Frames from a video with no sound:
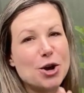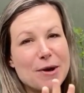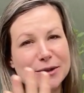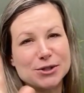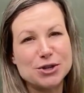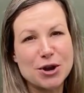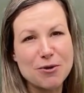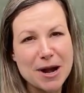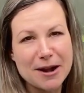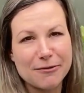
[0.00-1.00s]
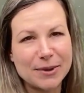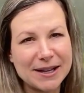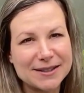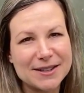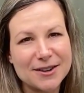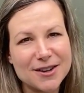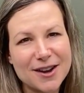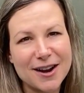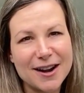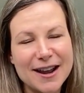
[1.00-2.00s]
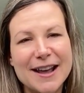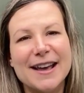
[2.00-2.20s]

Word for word: who has no native plants in their yard